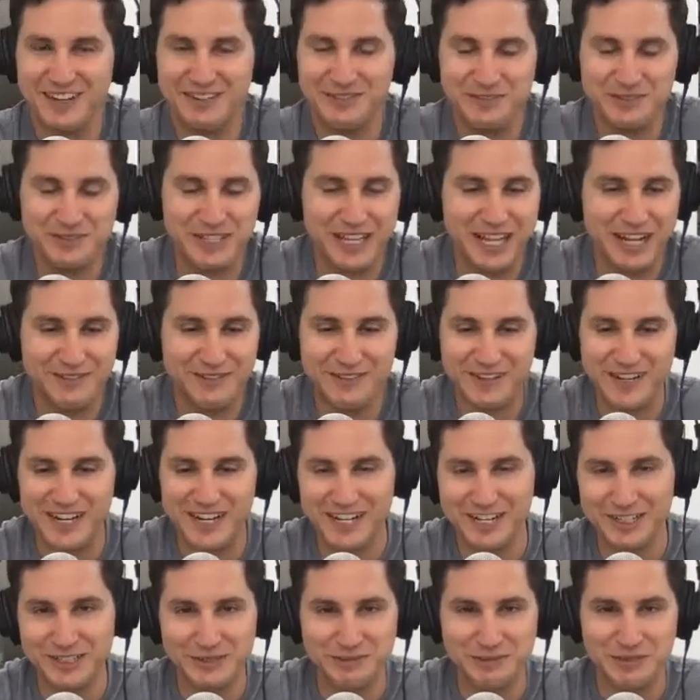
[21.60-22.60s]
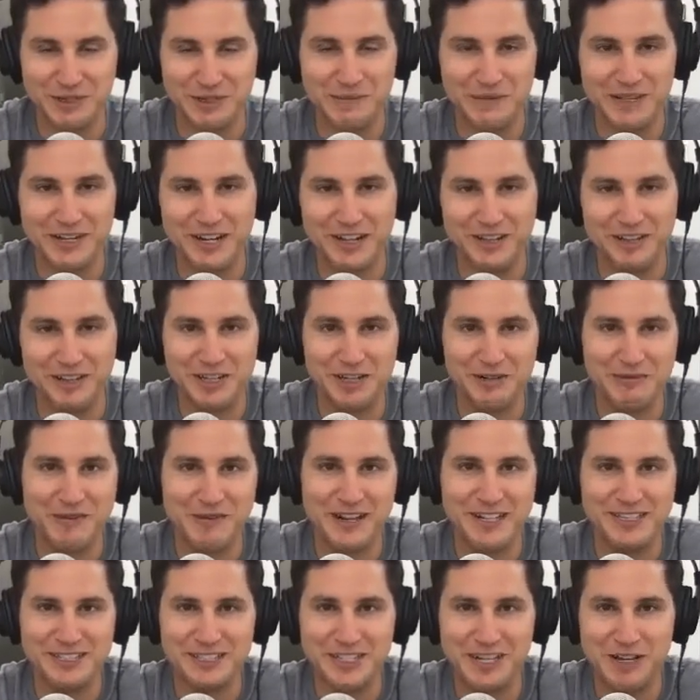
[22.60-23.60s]
was a lot of fun. I know this one will be another good
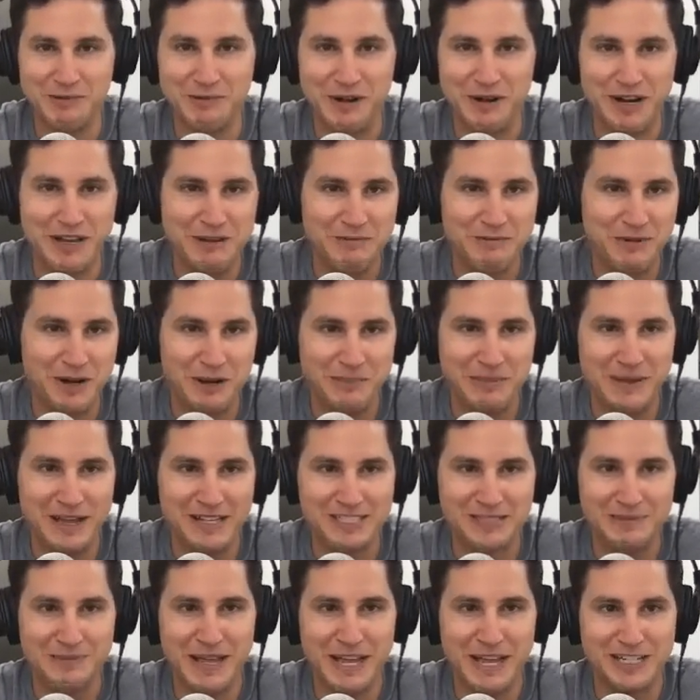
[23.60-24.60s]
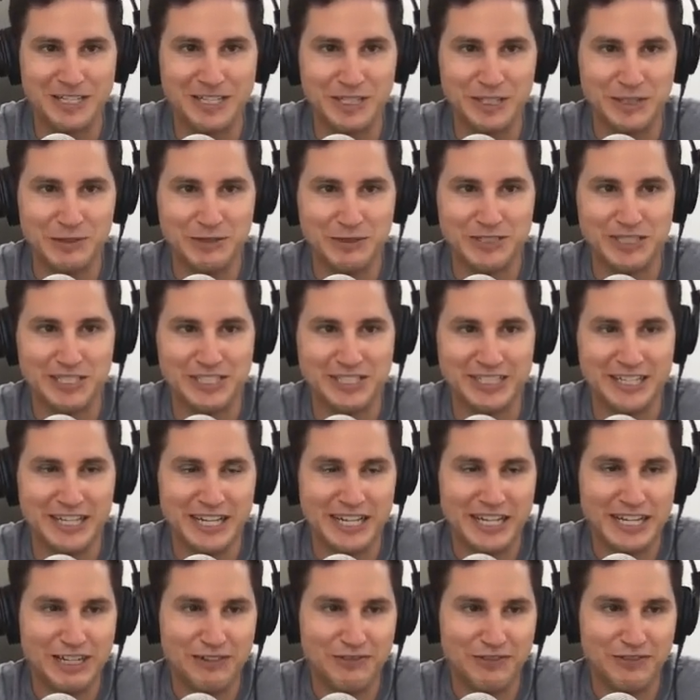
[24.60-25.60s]
one. So I want to pass it back to you, just
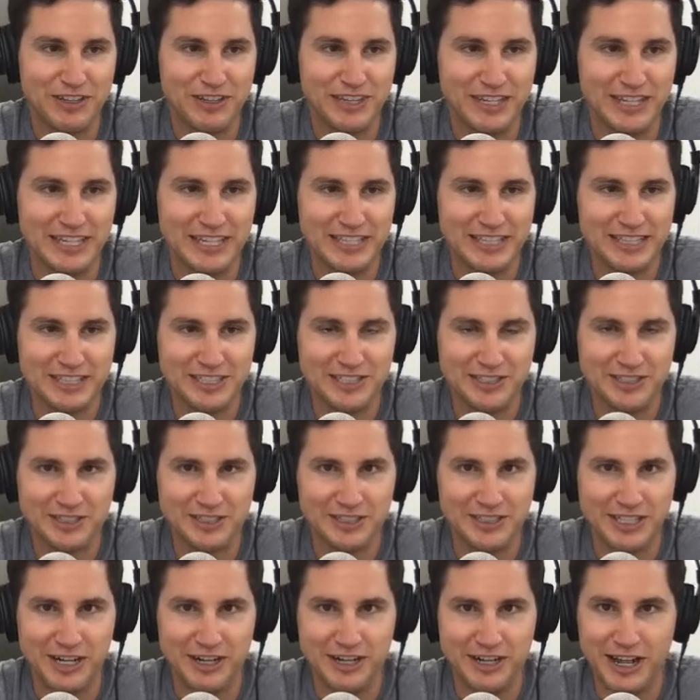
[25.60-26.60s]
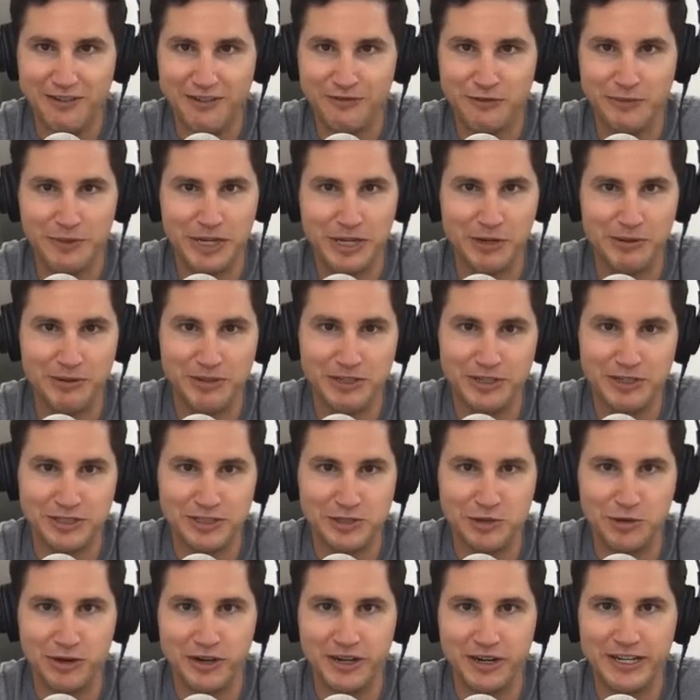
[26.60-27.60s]
for the listeners that are not familiar with your
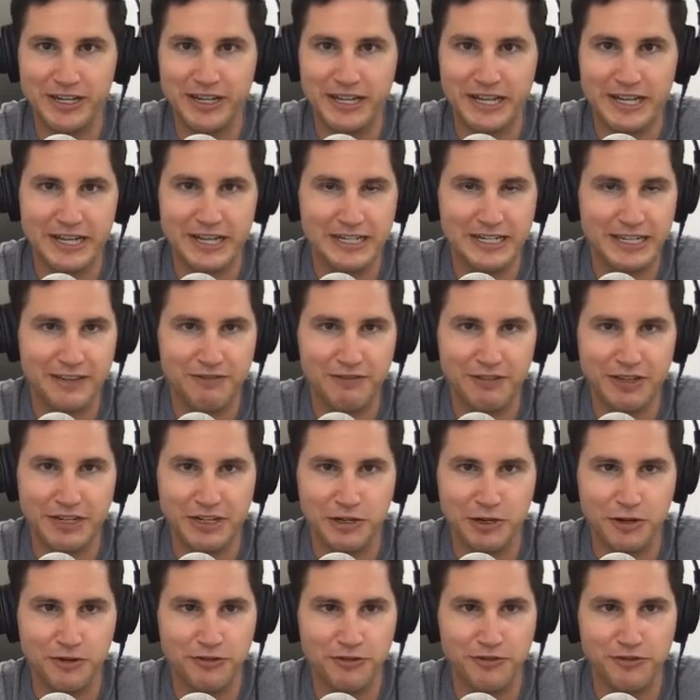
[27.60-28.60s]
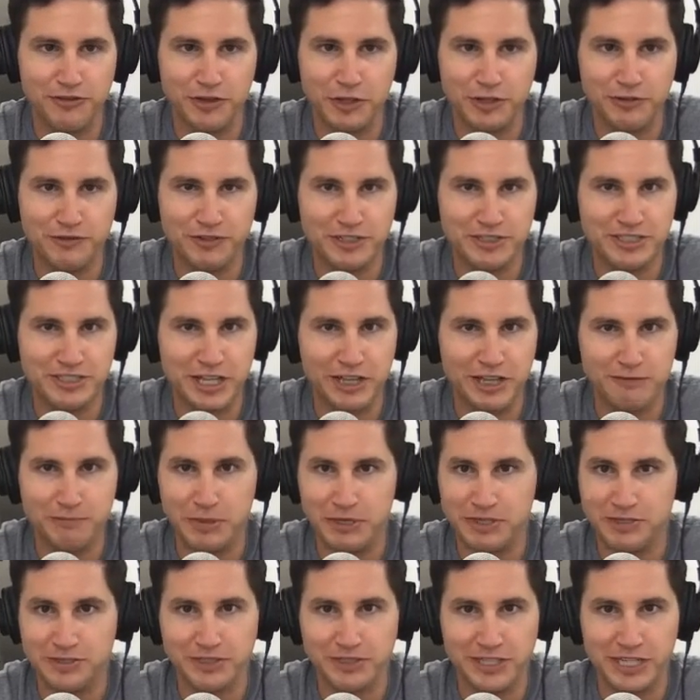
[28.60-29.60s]
story, giving an overview of yourself
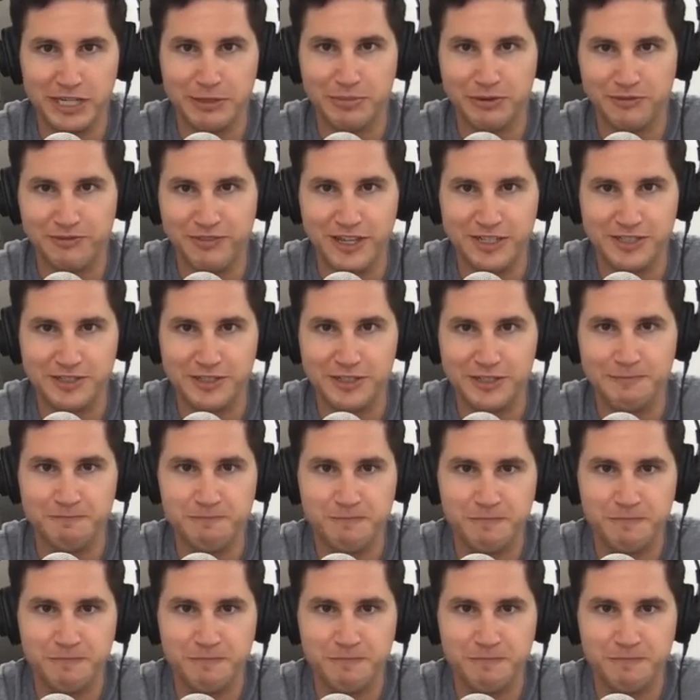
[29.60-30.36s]
personally and professionally.